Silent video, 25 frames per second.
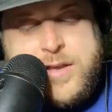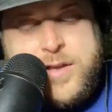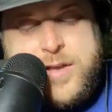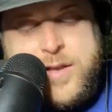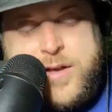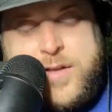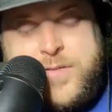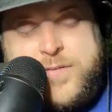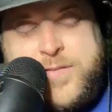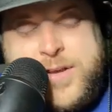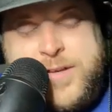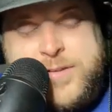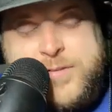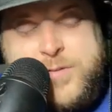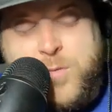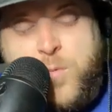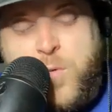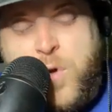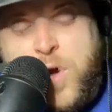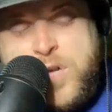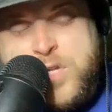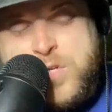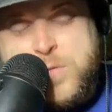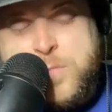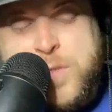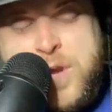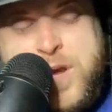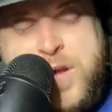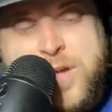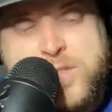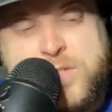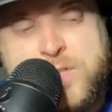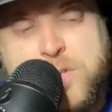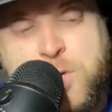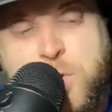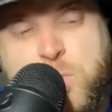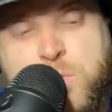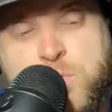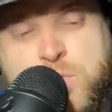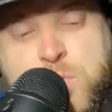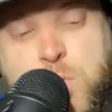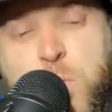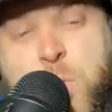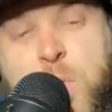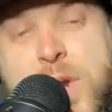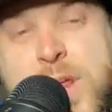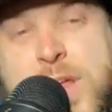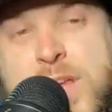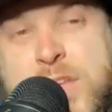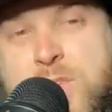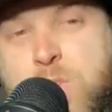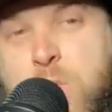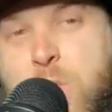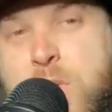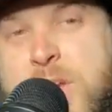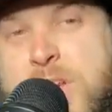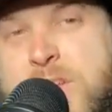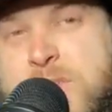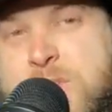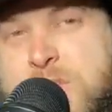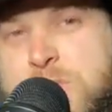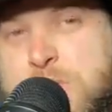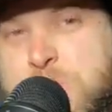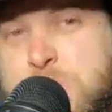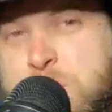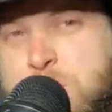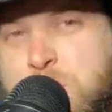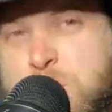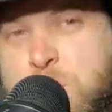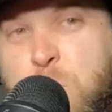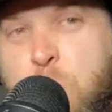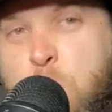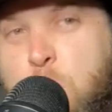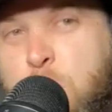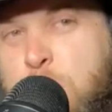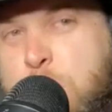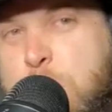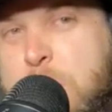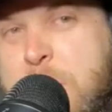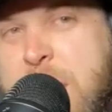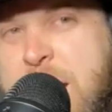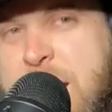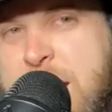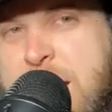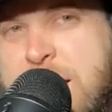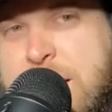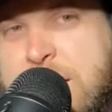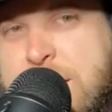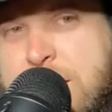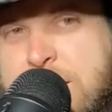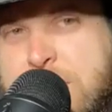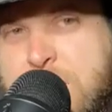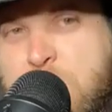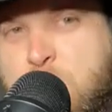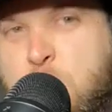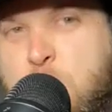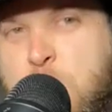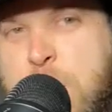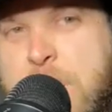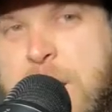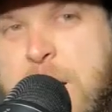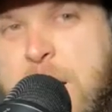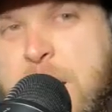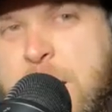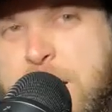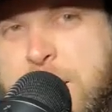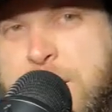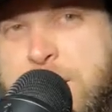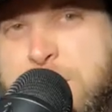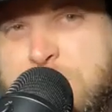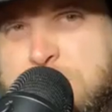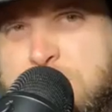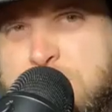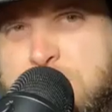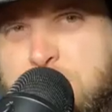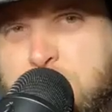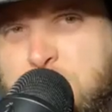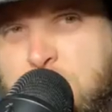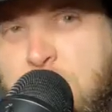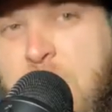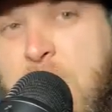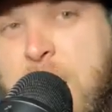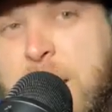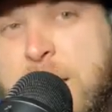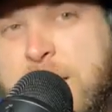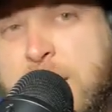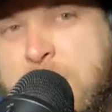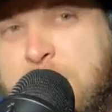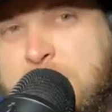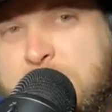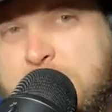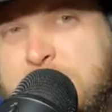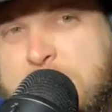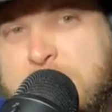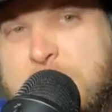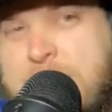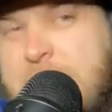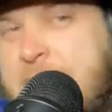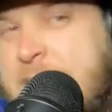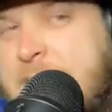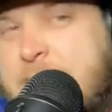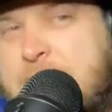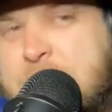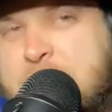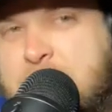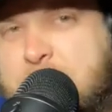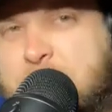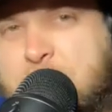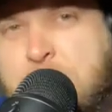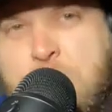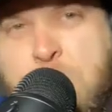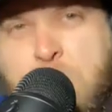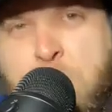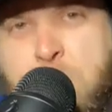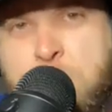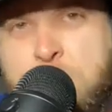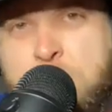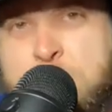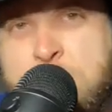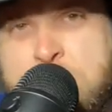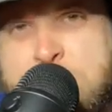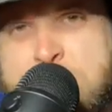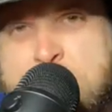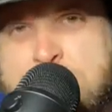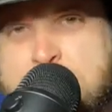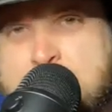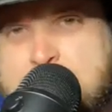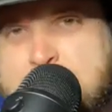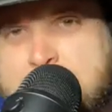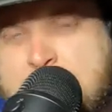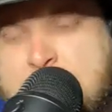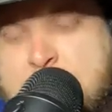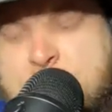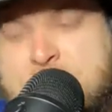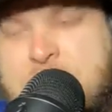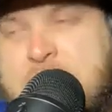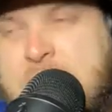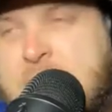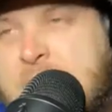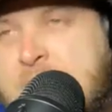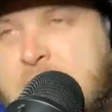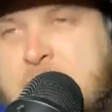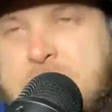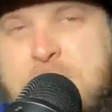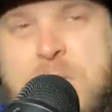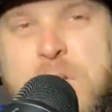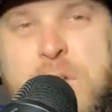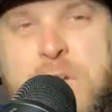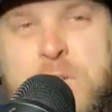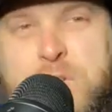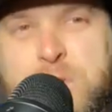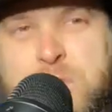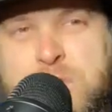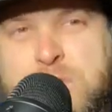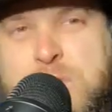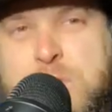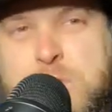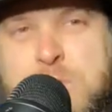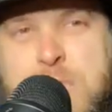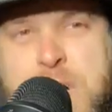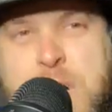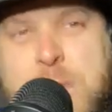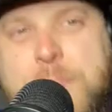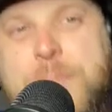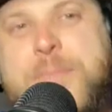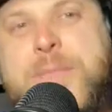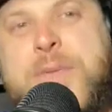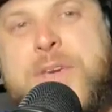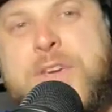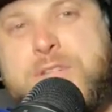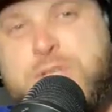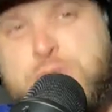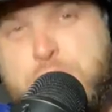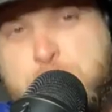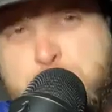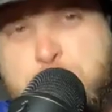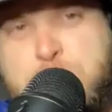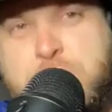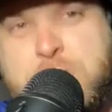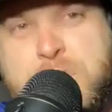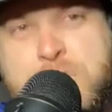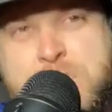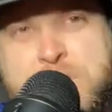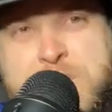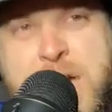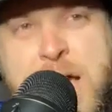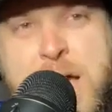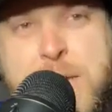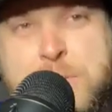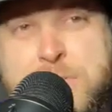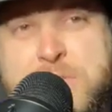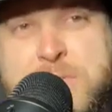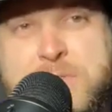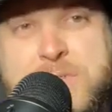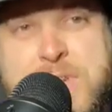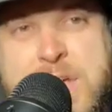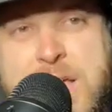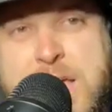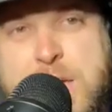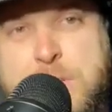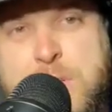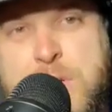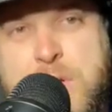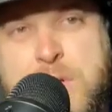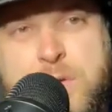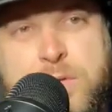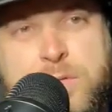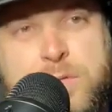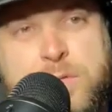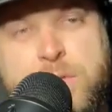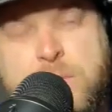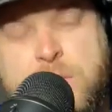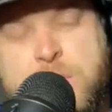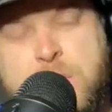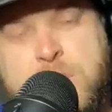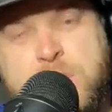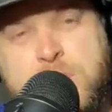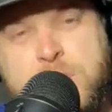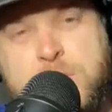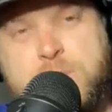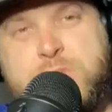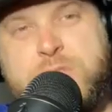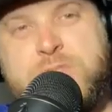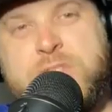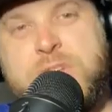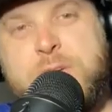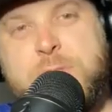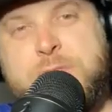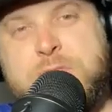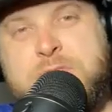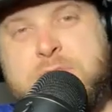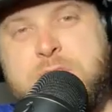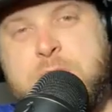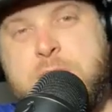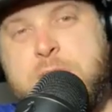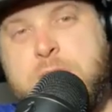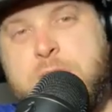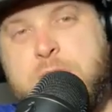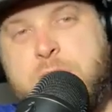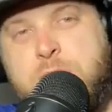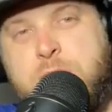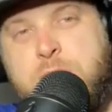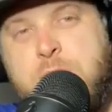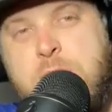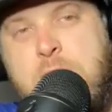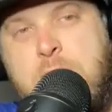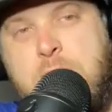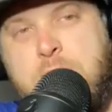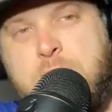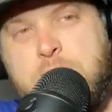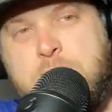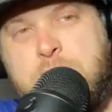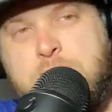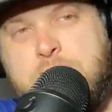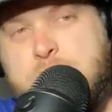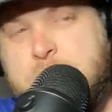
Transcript: Thanks for watching, man. So, 2022 quarterback, Quinn Ewers, rocket of a cannon of an arm. If you haven't looked him up, you should. Type his name in. You'll see him slinging it around.